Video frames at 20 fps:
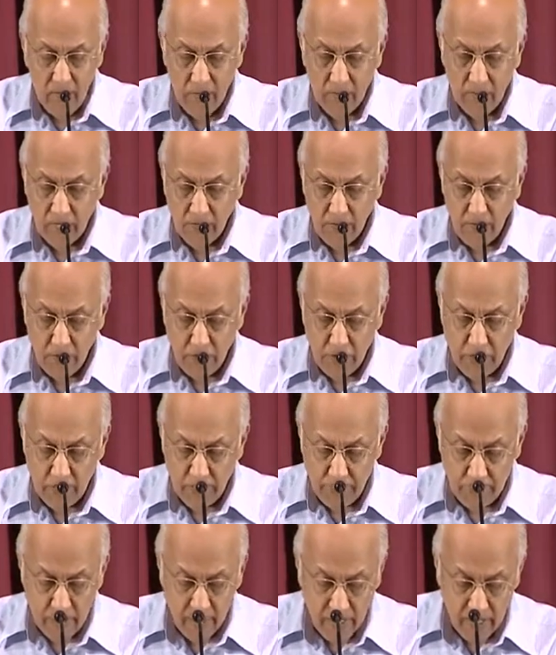Matthew
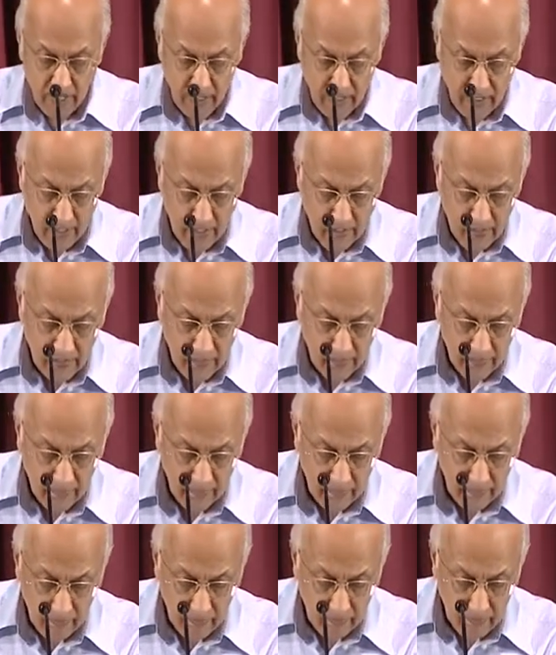chapter 9
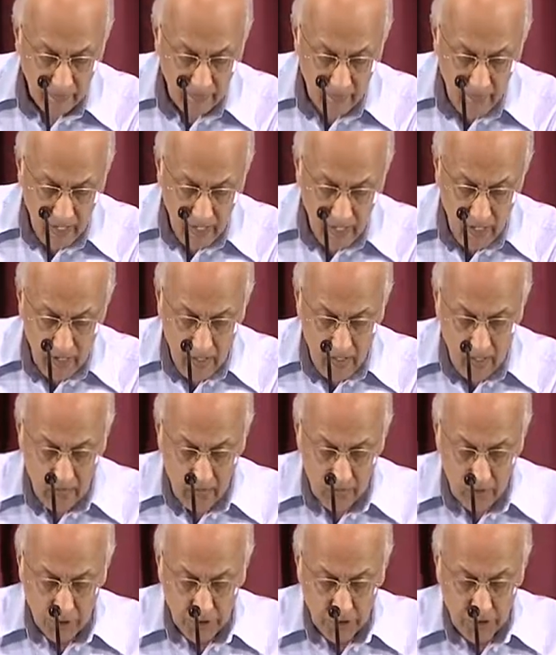
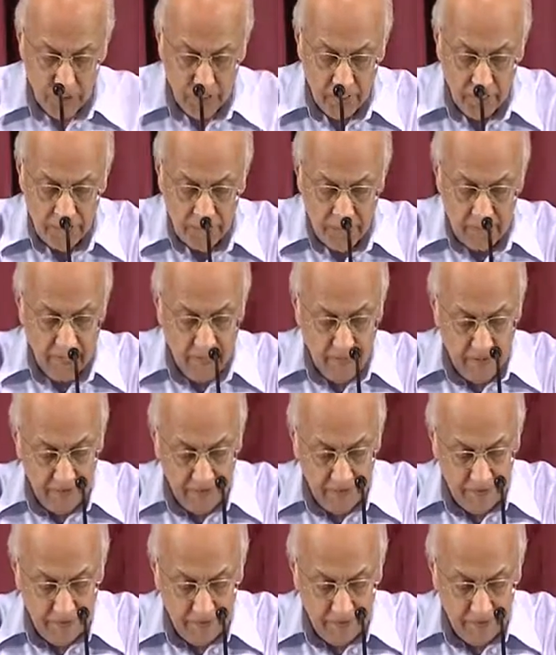and verse 35.